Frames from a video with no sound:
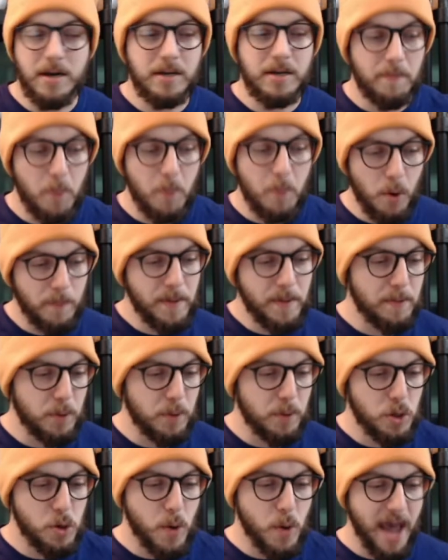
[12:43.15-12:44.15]
The more people
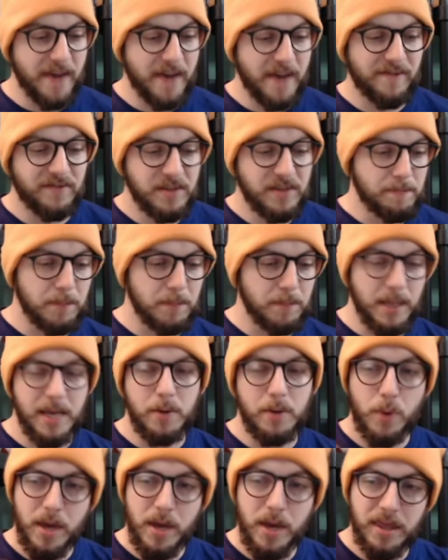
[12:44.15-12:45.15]
you have to play
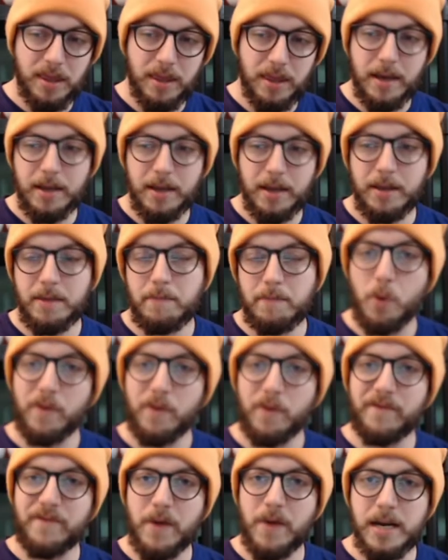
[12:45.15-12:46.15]
with, the more
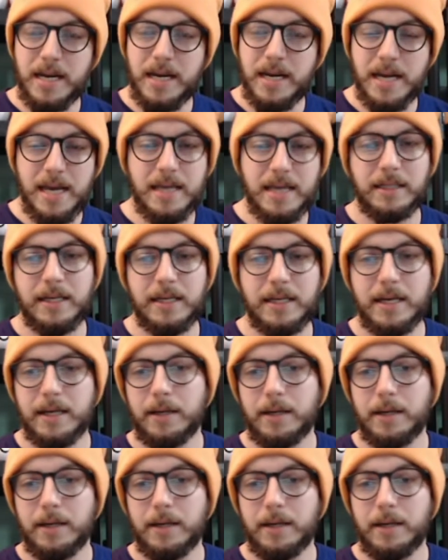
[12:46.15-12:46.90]
fun it is.